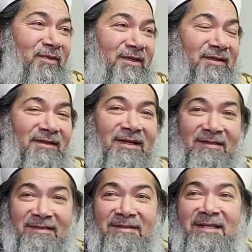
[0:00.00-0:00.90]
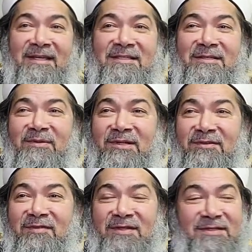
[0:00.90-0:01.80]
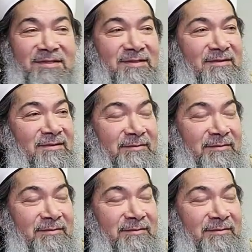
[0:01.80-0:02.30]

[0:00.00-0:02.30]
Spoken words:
me and He is aware of this.